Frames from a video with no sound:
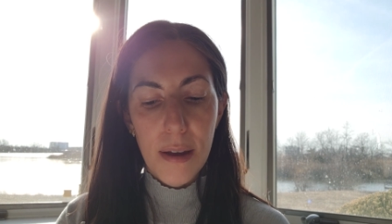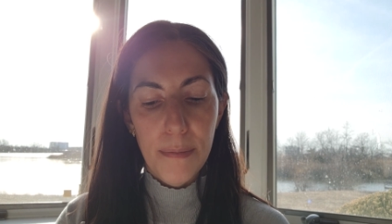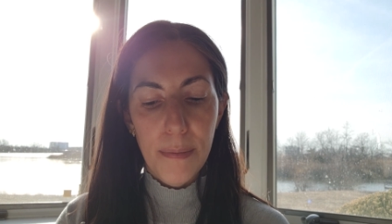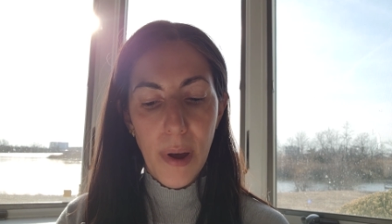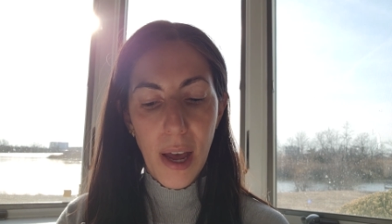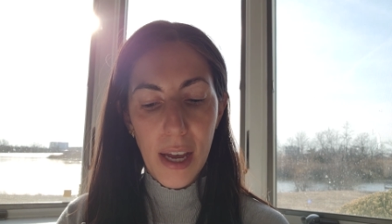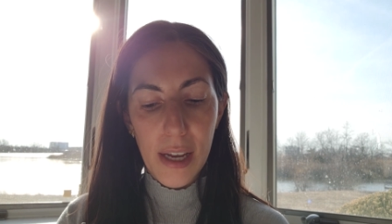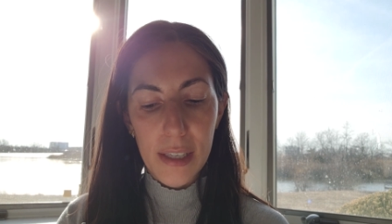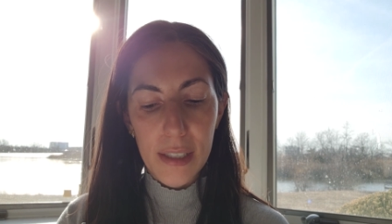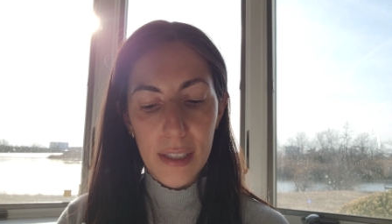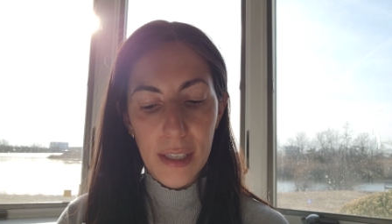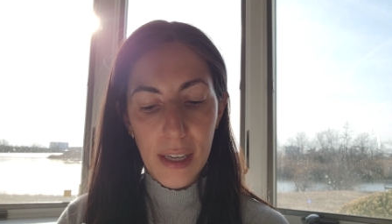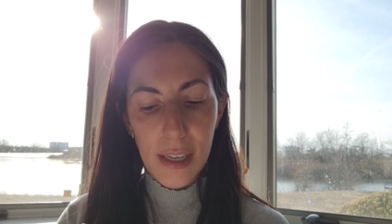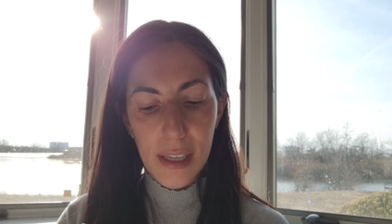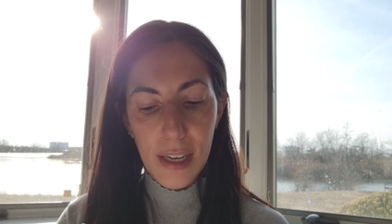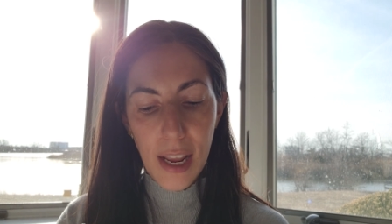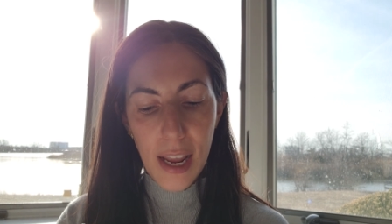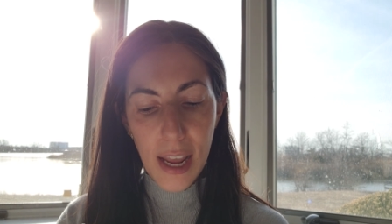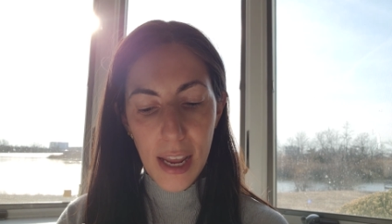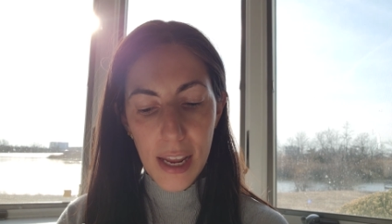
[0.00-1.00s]

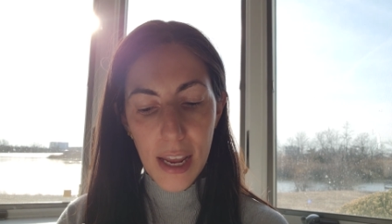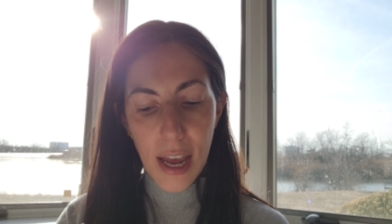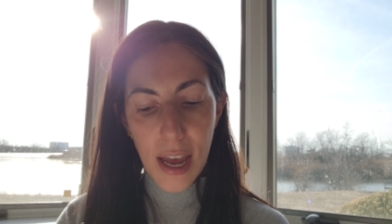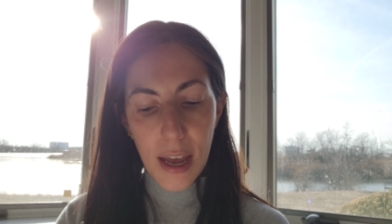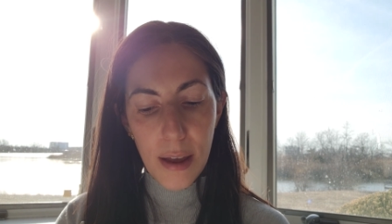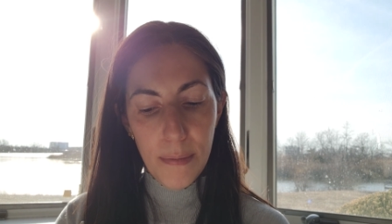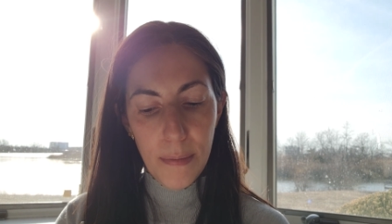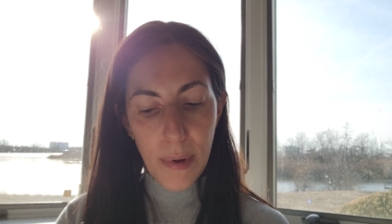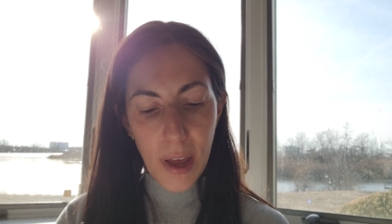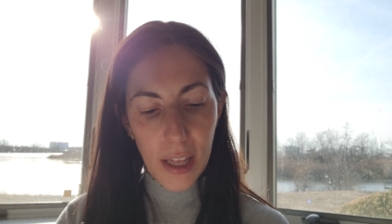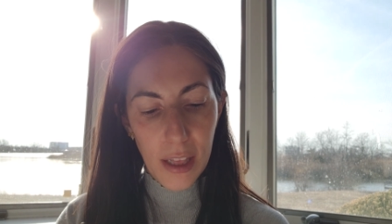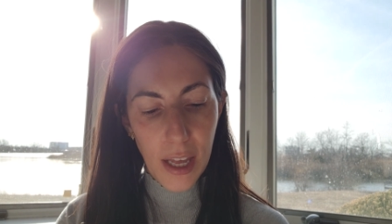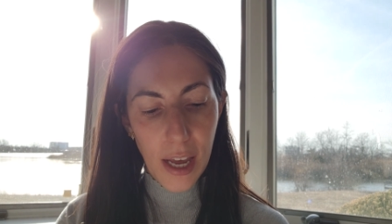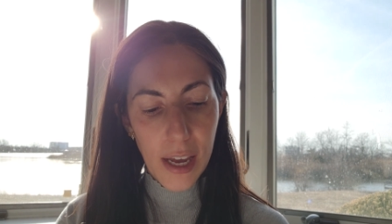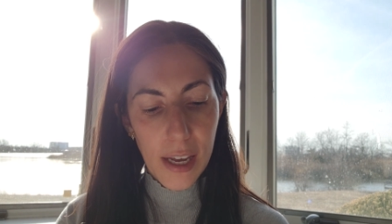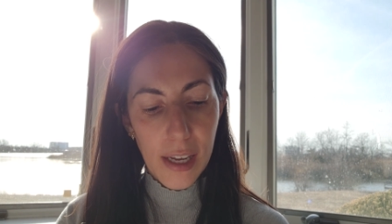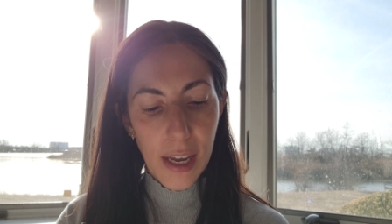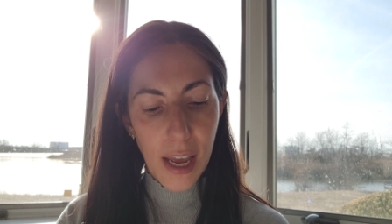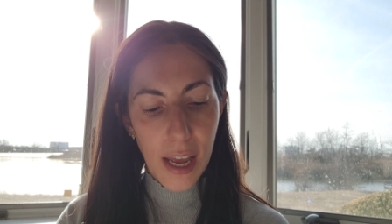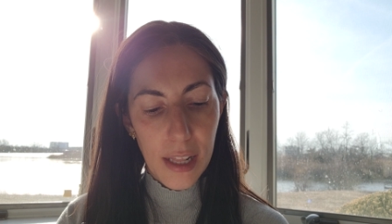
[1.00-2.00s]
Ma'adanei
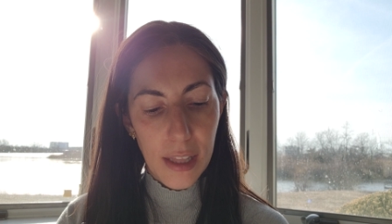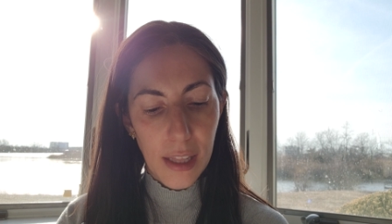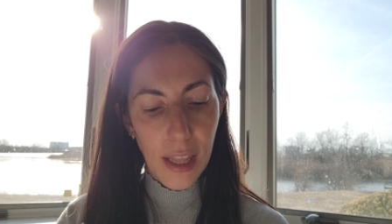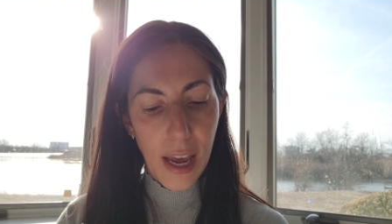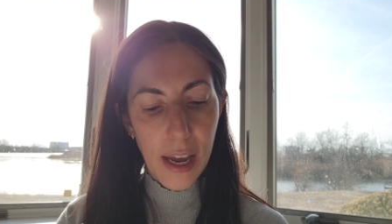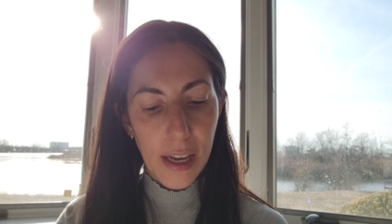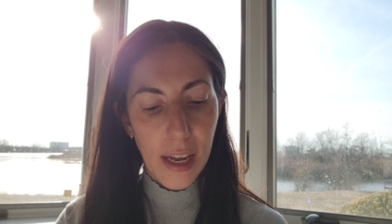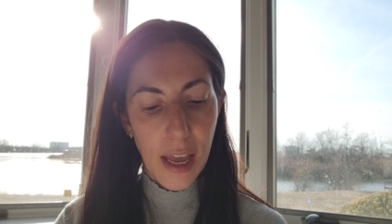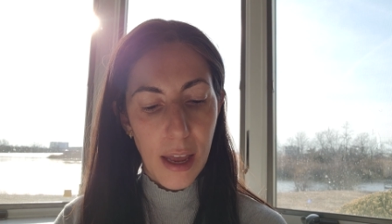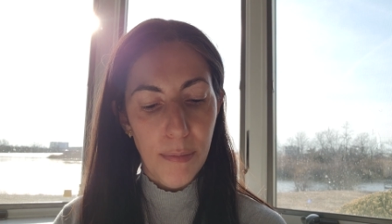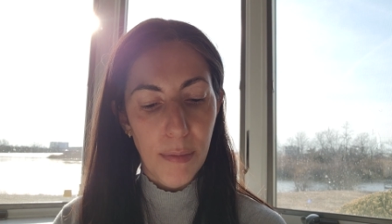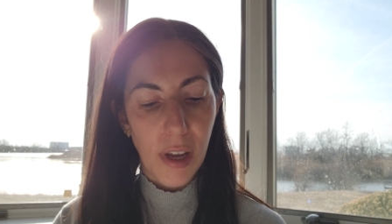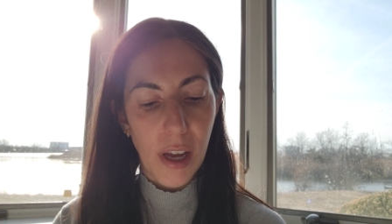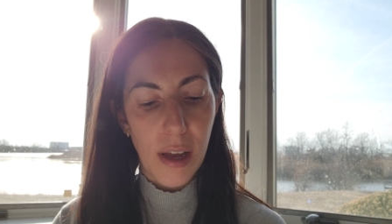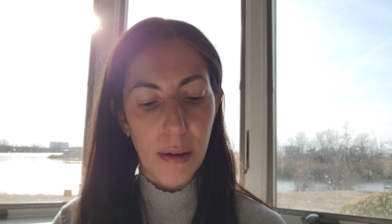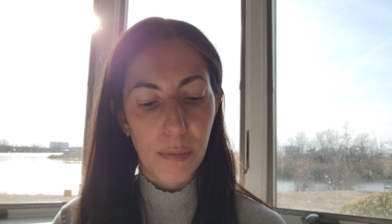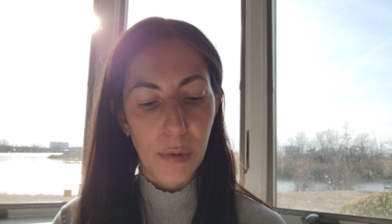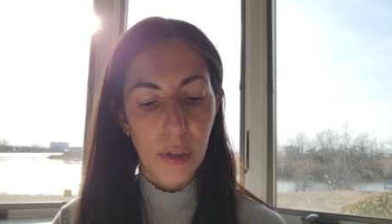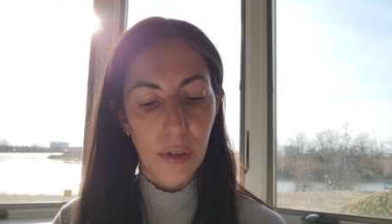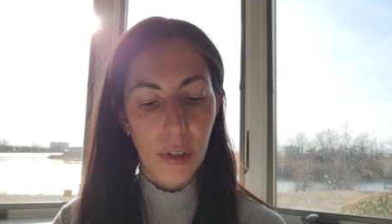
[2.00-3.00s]
Melech and Lachem
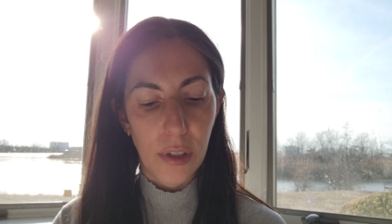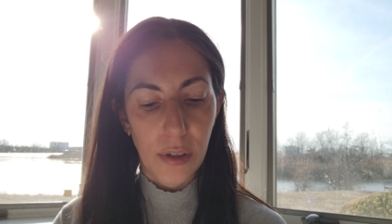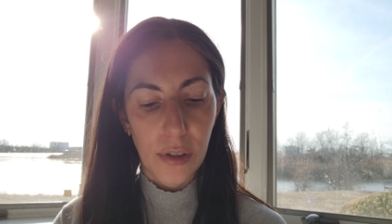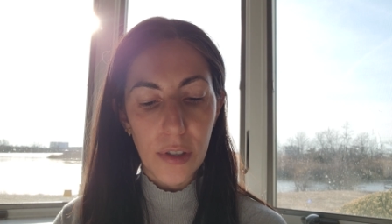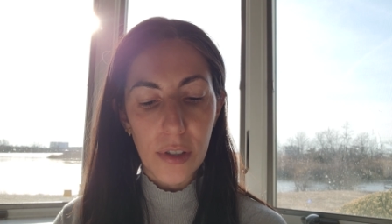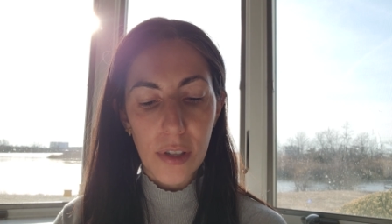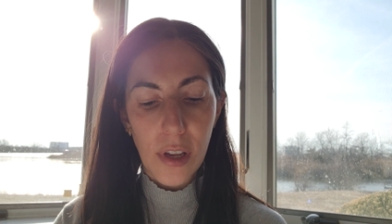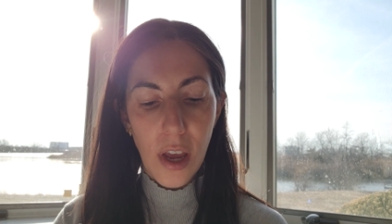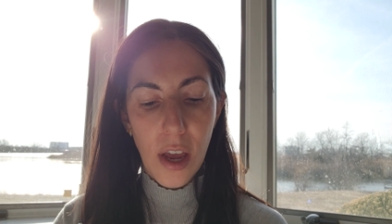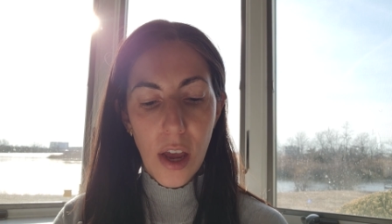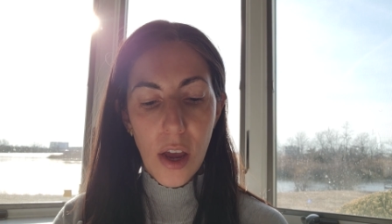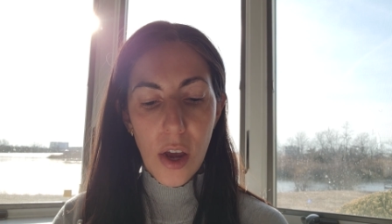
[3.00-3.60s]
Chamudos,